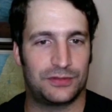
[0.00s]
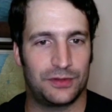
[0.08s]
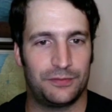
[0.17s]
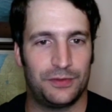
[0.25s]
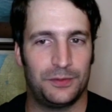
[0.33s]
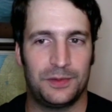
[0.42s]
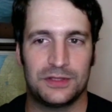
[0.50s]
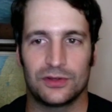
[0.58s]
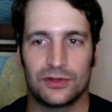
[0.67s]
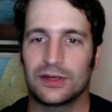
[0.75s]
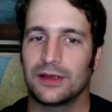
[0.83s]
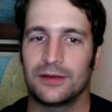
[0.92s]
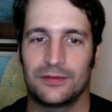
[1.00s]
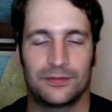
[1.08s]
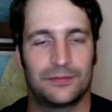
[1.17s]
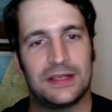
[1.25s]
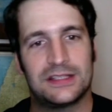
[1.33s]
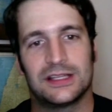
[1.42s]
Philippines are looking
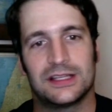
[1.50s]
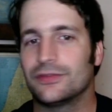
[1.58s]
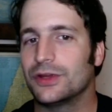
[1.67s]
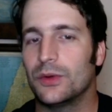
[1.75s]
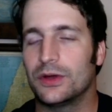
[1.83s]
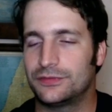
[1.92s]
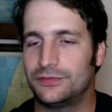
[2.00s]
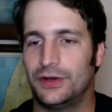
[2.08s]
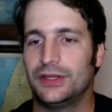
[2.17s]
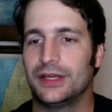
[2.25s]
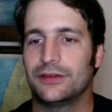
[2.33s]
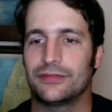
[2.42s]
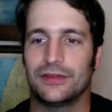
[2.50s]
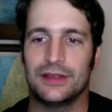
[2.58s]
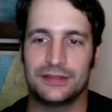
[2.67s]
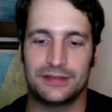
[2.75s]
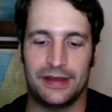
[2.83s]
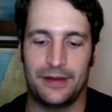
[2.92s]
basically for U.S. funding for
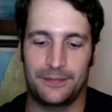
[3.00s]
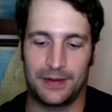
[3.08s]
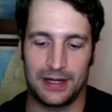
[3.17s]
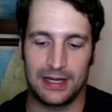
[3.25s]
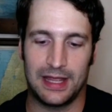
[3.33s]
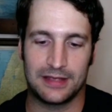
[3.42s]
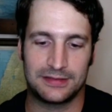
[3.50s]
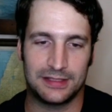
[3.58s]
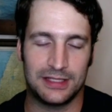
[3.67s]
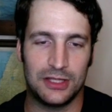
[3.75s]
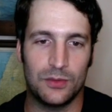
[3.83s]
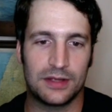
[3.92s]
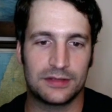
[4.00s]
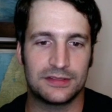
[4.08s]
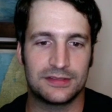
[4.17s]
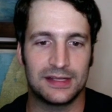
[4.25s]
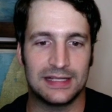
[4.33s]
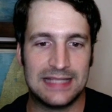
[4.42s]
this, and I'm going to guess that the U.S.
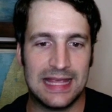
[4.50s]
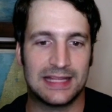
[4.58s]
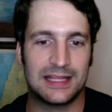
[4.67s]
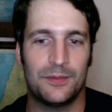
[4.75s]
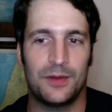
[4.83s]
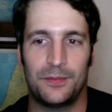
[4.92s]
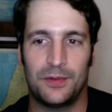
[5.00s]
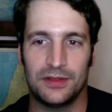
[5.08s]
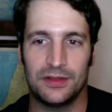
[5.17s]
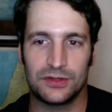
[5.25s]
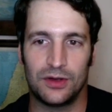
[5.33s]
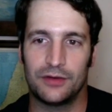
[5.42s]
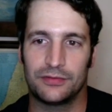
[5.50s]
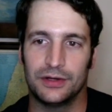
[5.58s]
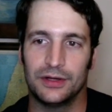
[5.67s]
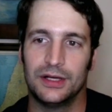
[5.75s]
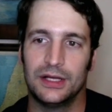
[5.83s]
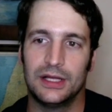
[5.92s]
is going to take them up on this
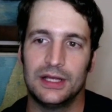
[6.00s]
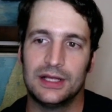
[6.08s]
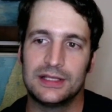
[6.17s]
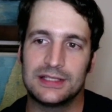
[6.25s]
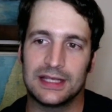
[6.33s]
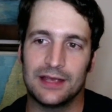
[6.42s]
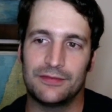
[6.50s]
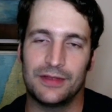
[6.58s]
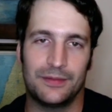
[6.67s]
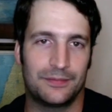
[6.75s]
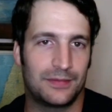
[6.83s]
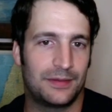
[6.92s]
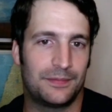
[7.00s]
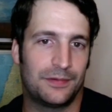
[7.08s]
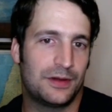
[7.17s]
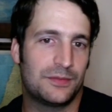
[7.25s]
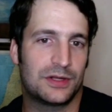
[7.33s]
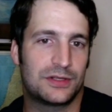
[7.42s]
offer to give them
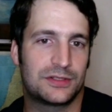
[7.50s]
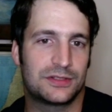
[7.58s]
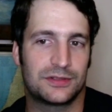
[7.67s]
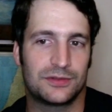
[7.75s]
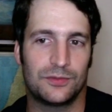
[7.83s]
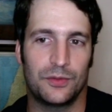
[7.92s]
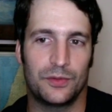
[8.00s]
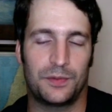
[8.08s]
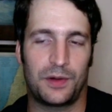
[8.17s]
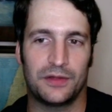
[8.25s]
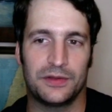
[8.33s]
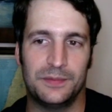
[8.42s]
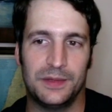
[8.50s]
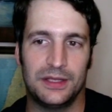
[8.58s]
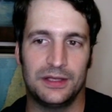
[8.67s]
pretty much what would probably be